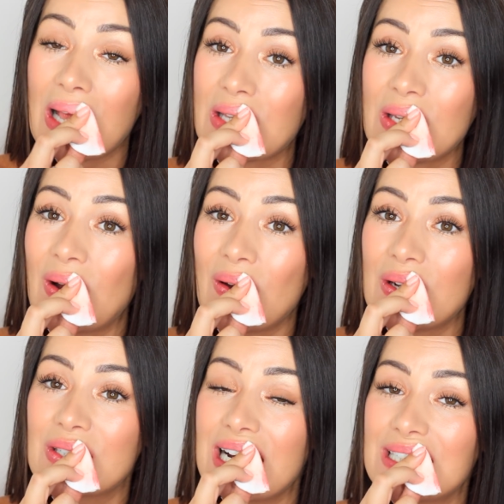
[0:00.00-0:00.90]
That's not
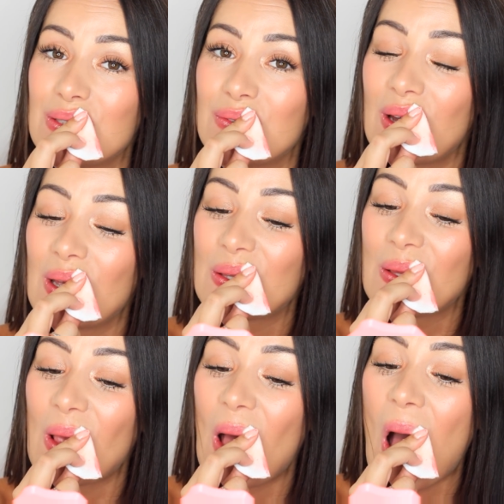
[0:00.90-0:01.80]
an attractive face,
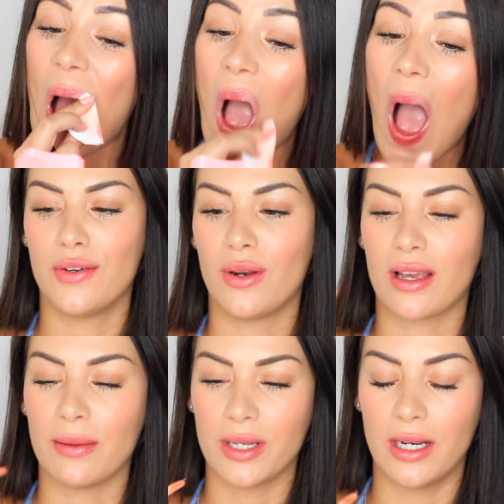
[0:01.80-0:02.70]
is it? I feel
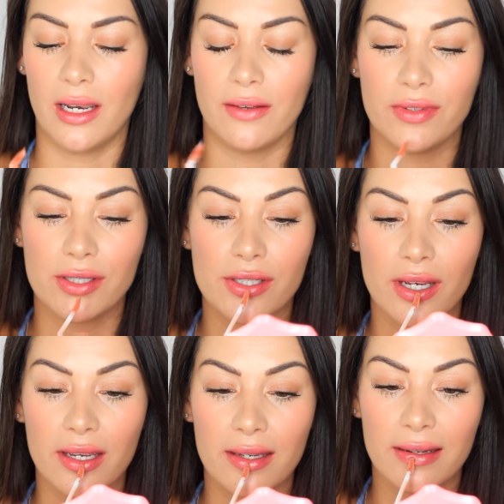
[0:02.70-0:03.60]
like I'm gonna love this
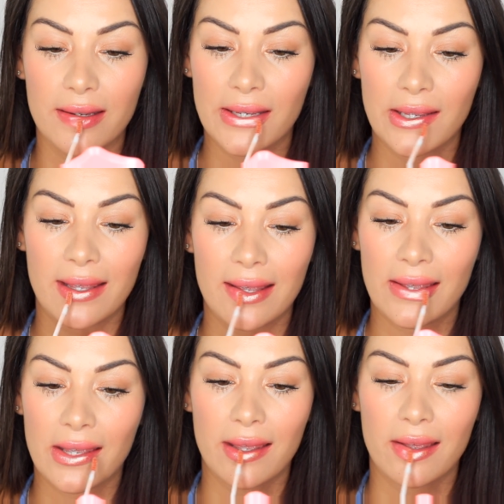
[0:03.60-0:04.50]
shade.
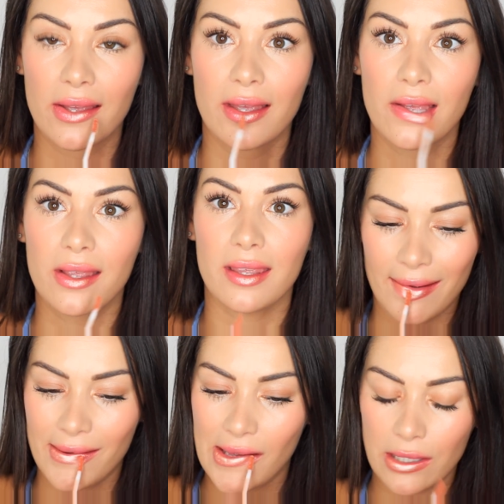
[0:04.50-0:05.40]

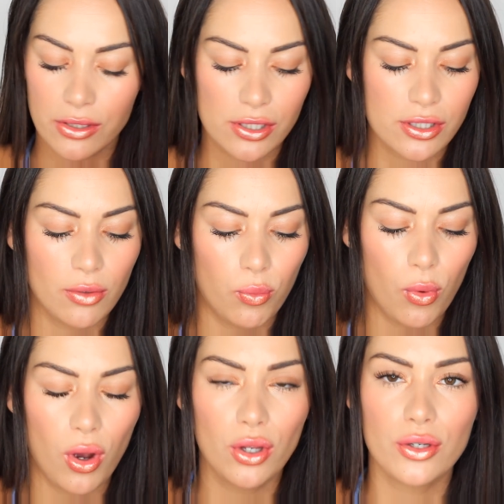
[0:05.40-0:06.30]
Oh, just the
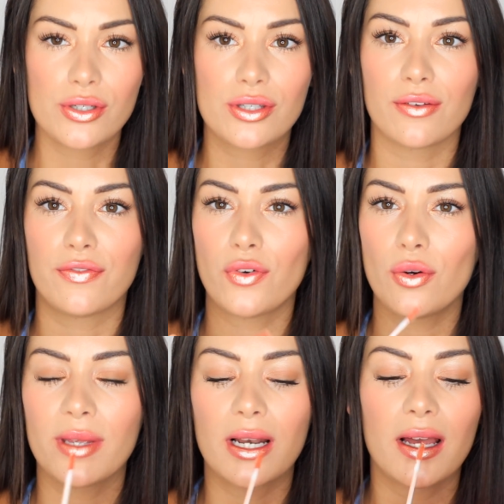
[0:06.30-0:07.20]
wand, the
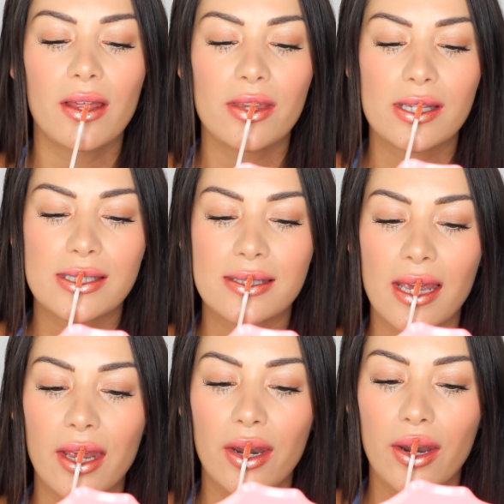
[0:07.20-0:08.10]
formula, the
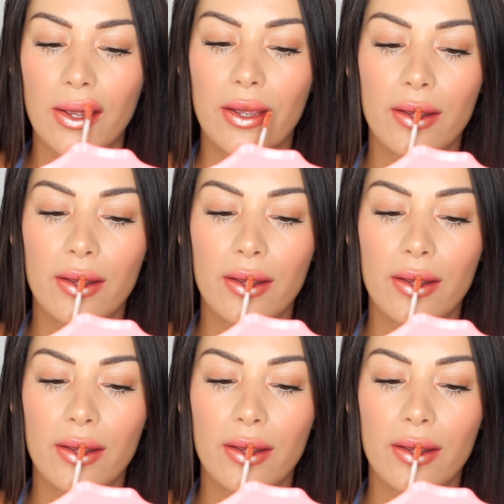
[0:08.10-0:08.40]
scent.